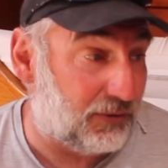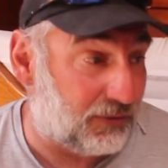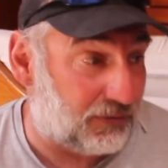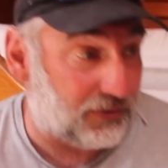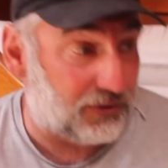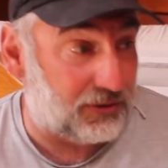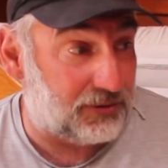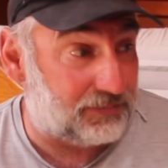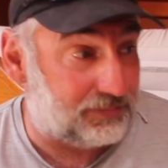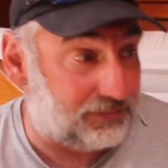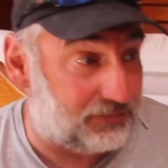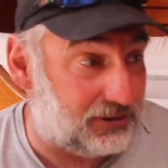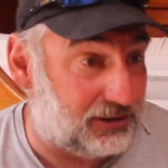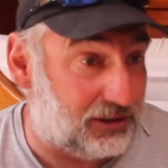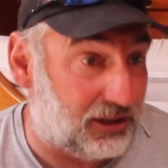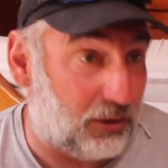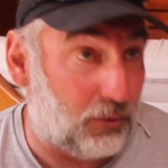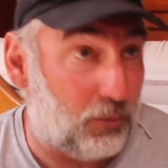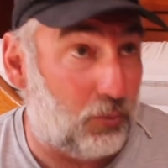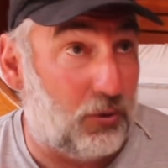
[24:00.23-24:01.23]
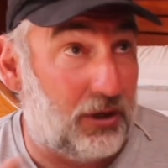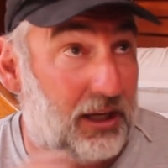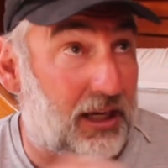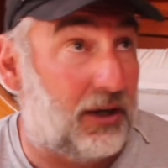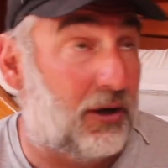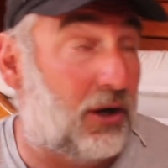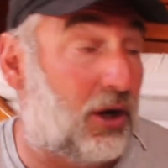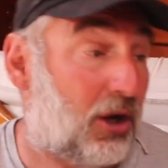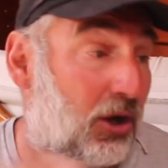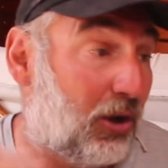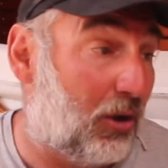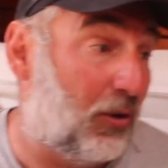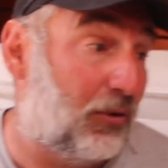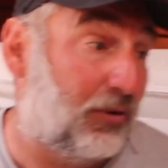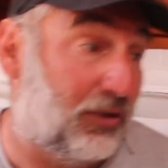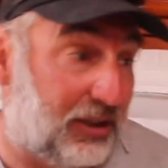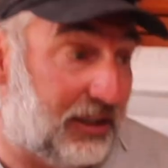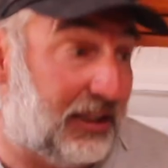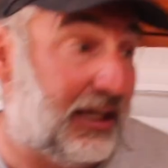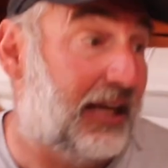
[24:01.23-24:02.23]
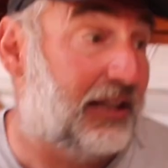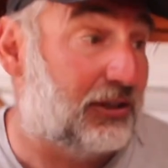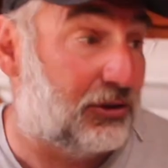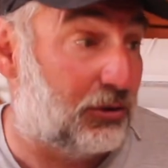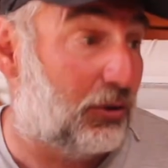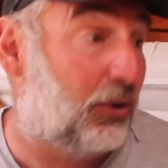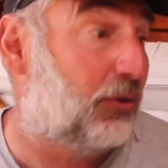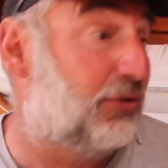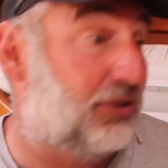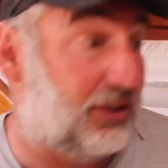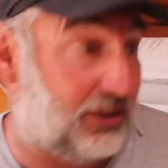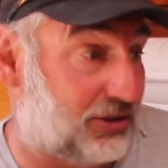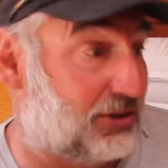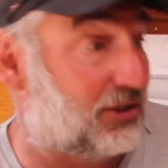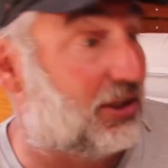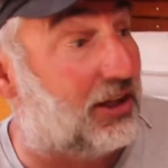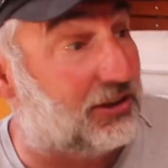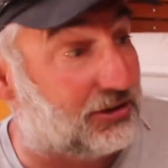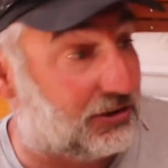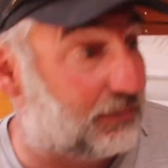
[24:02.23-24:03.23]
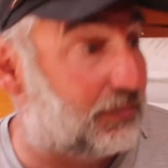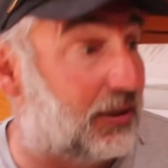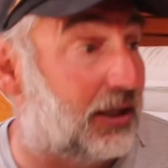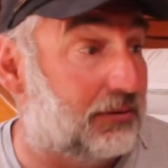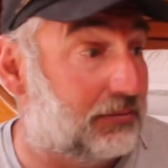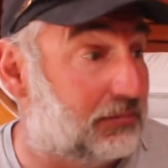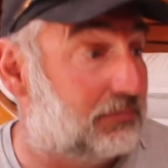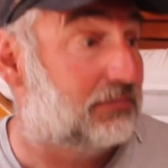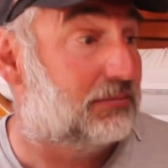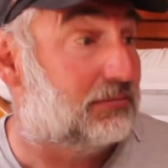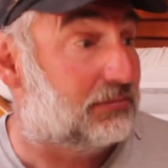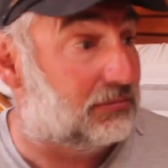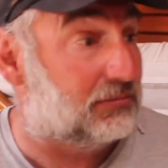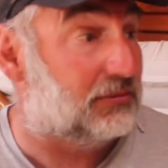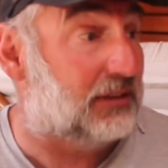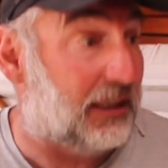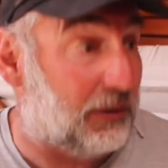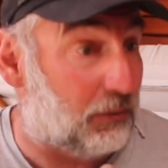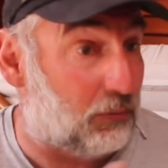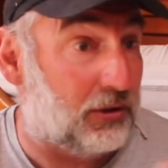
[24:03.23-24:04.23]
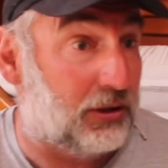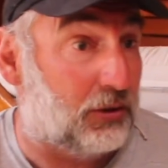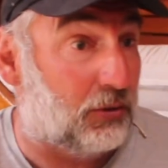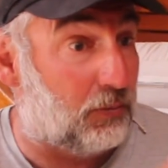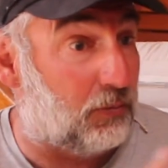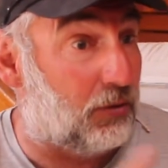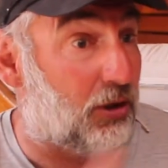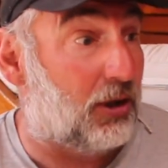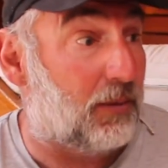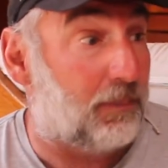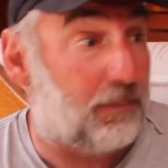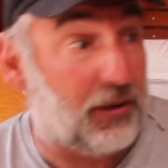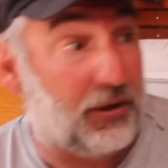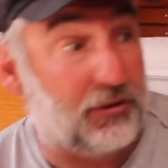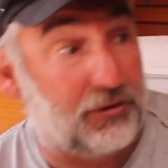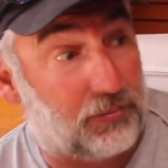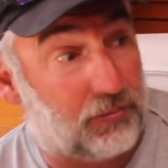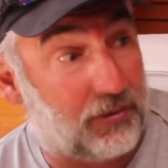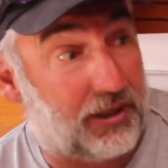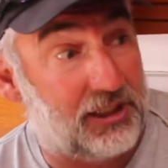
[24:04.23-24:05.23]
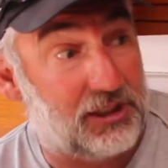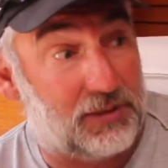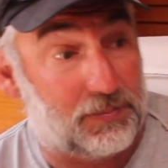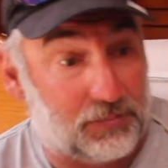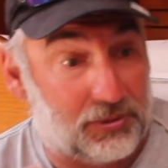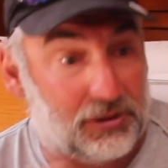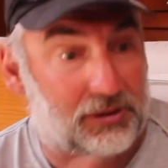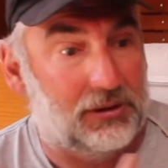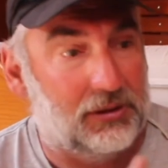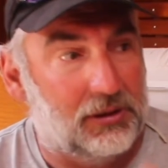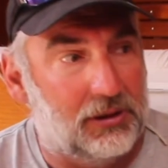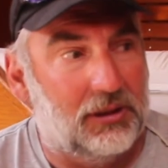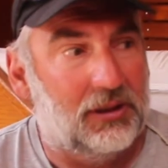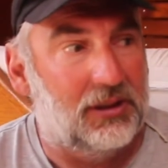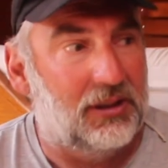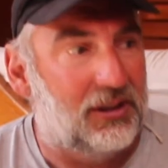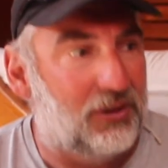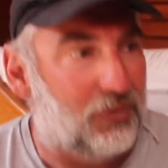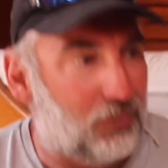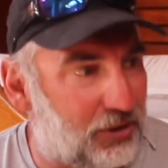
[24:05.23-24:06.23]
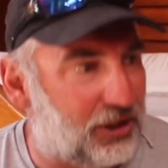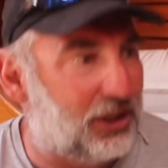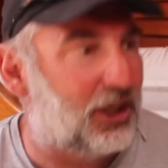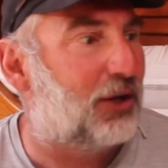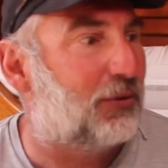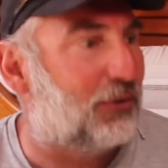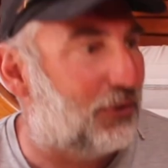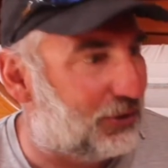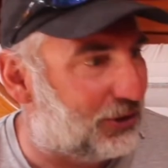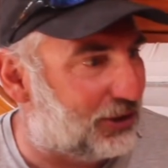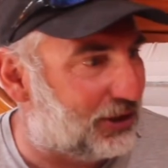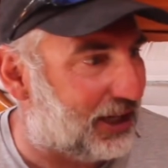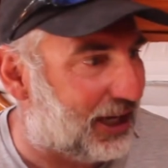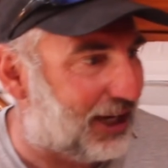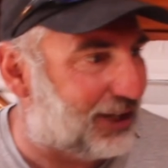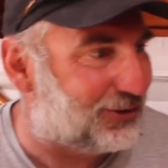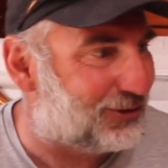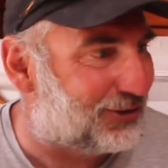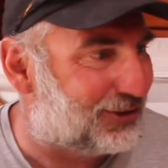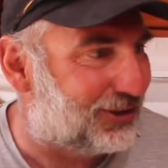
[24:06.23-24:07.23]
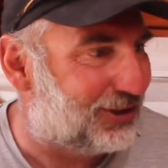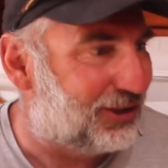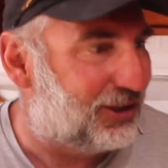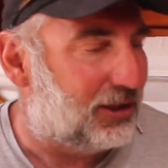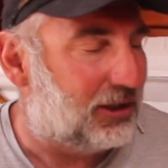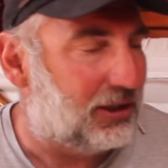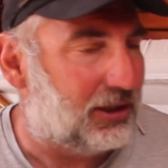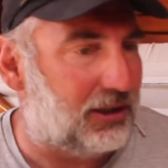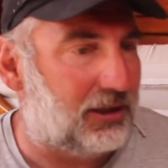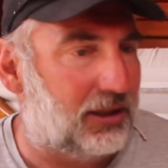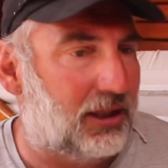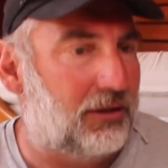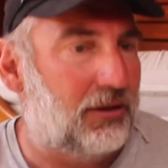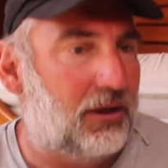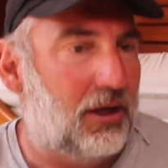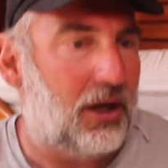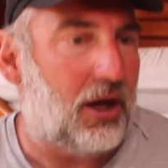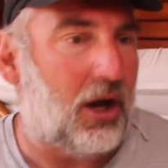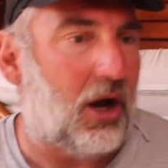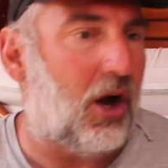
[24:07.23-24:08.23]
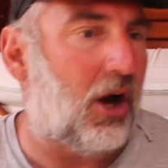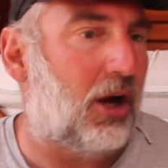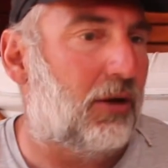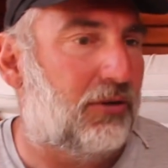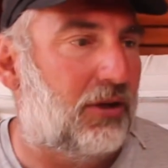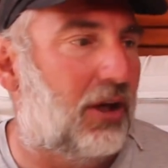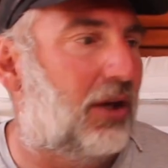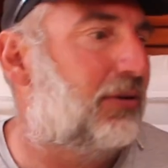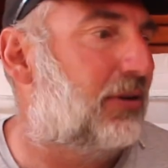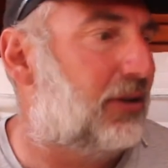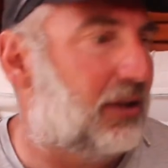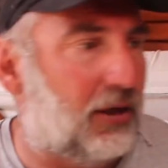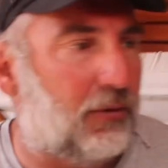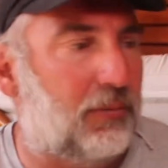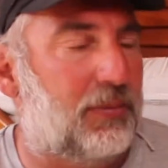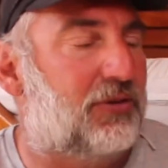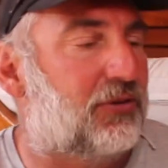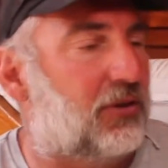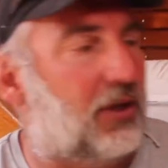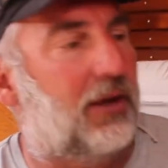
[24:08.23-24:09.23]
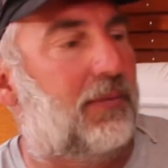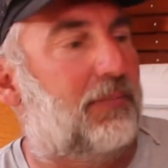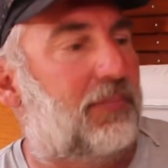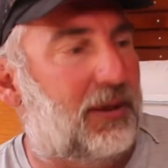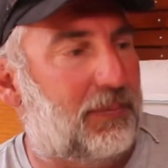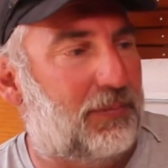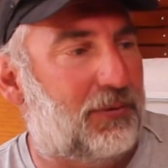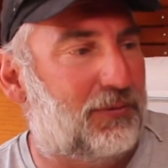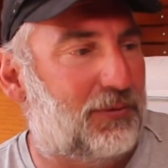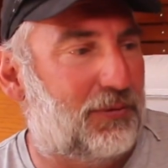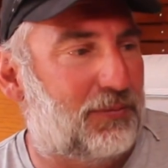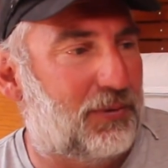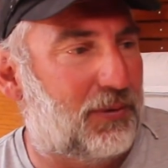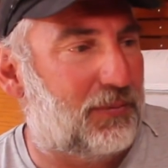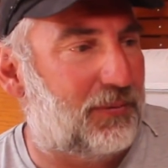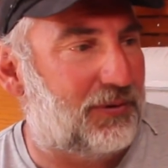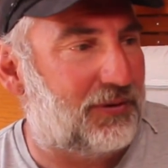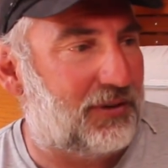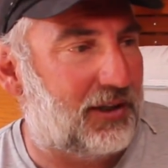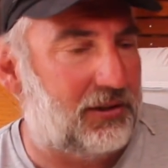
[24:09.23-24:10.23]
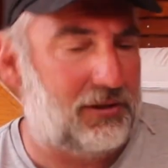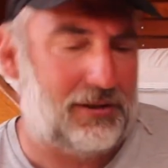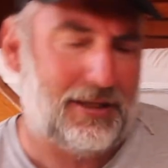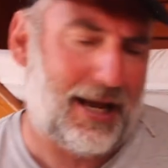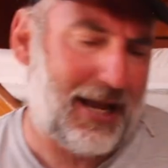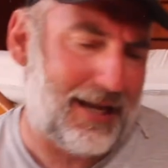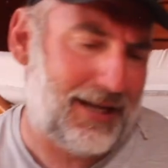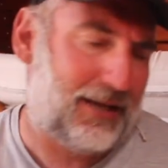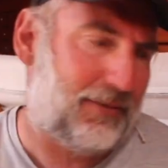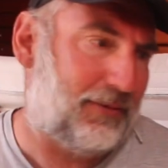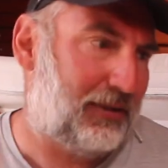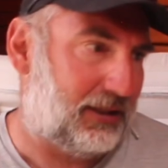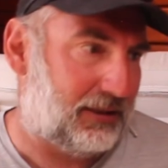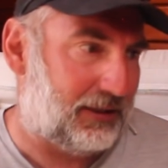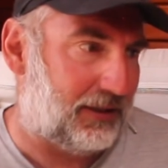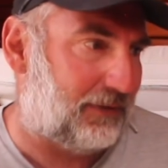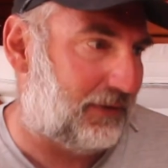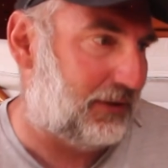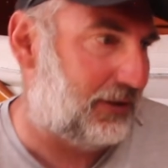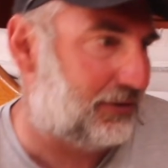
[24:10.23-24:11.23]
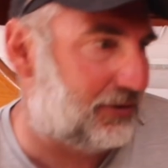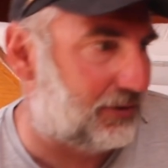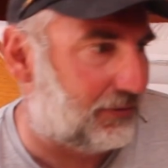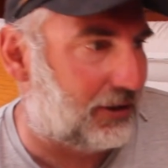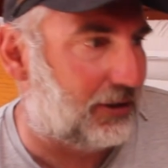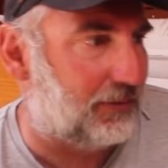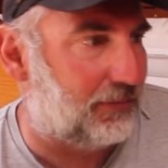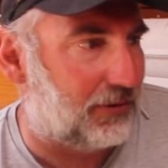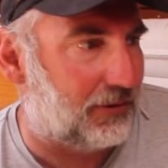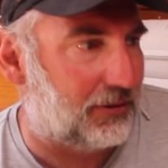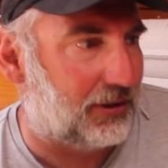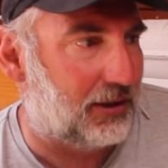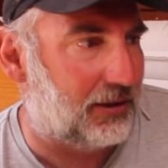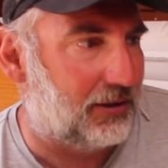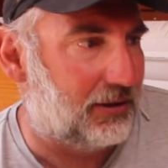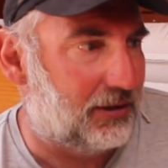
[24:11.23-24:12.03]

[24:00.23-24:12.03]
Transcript: for we are on the edge on this size of bait. It will work both ways, but we are on the edge. I know that there will be certain people who will probably say, yeah, we can definitely use the rope product.